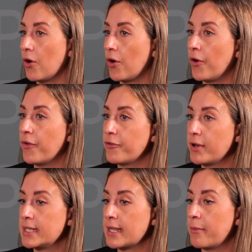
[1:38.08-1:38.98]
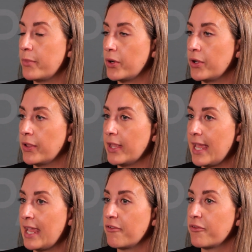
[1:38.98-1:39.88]
Or, for example,
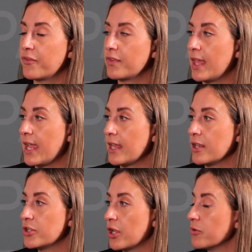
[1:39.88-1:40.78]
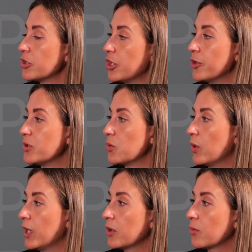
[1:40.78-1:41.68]
if they don't turn up to
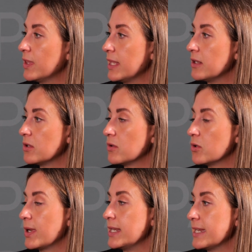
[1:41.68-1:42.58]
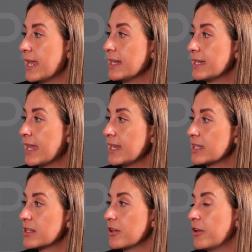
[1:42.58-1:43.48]
work within 28
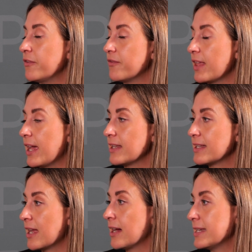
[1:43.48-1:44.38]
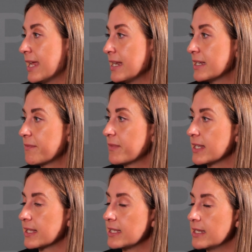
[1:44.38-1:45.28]
days of their start date
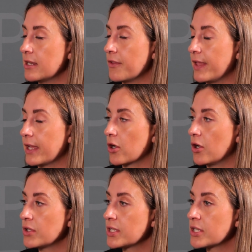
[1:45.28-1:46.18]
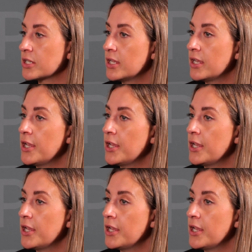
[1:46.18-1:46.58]
that's listed on their COS.